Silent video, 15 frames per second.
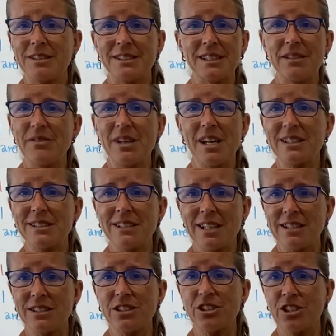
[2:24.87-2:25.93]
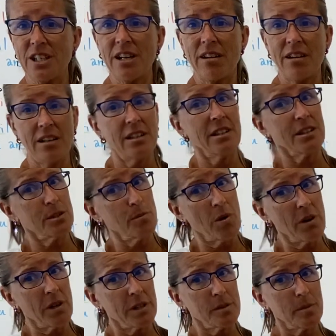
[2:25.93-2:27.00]
CVS has a generic that's
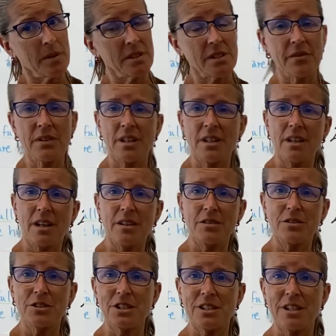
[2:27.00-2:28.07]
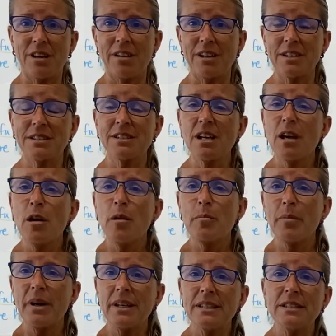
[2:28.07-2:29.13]
more expensive than other generics.
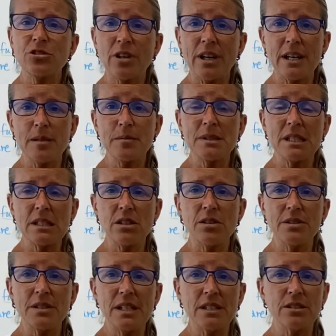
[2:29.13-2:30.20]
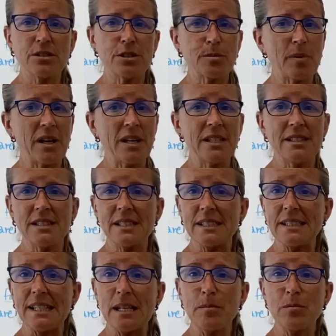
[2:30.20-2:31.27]
But triamcinolone nasal spray is
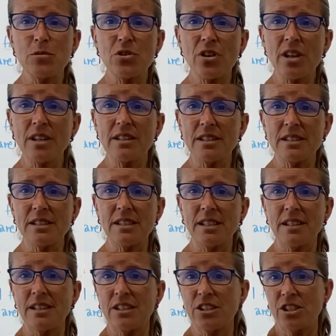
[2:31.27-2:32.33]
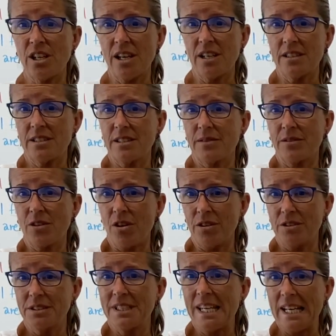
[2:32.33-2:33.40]
the same drug that's in the shots
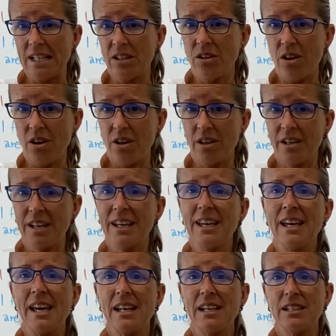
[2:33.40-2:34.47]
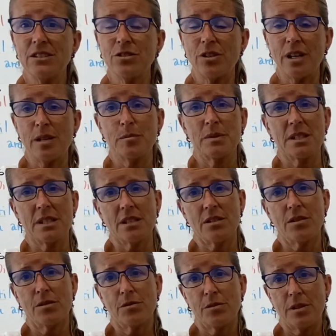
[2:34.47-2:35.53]
called Kenalog, and in
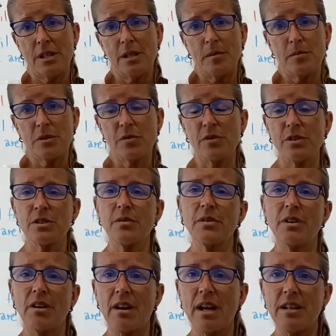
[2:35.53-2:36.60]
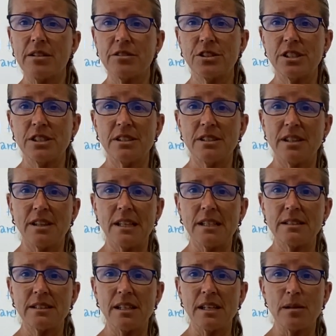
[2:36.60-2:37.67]
triamcinolone creams for severe allergies and
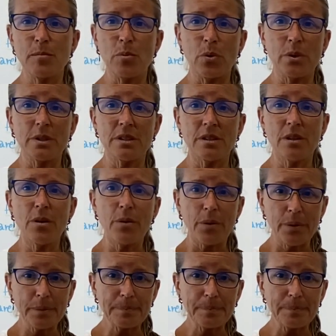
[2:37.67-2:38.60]
things like poison oak.